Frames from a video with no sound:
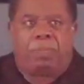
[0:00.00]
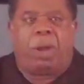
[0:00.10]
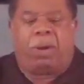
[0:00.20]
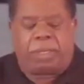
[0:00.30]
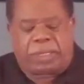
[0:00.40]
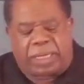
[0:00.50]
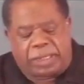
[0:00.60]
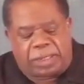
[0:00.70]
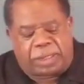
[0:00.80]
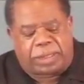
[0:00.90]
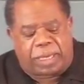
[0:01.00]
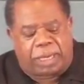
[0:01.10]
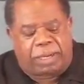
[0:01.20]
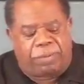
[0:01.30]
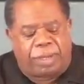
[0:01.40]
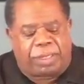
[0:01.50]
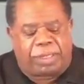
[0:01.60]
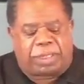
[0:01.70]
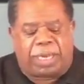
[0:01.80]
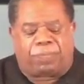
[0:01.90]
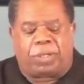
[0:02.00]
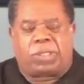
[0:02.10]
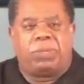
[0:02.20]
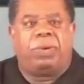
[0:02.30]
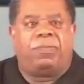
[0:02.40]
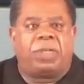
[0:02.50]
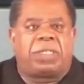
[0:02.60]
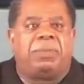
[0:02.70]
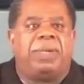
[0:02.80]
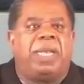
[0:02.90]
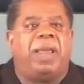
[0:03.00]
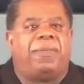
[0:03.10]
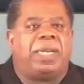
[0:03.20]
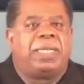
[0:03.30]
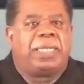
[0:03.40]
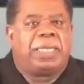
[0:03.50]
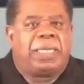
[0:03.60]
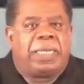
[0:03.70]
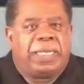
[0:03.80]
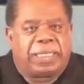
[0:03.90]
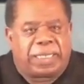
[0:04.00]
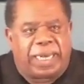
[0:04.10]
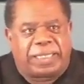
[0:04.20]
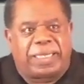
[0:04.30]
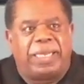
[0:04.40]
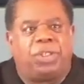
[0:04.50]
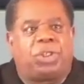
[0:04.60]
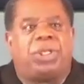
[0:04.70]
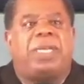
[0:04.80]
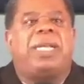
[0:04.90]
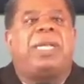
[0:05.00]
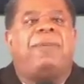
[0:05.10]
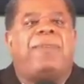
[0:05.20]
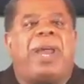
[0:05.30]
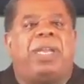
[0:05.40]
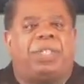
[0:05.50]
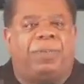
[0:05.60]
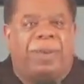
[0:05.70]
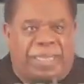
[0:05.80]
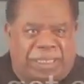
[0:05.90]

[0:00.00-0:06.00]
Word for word: Paul tells us in 2 Corinthians chapter 2 and verse number 11, he said, lest Satan should get an advantage of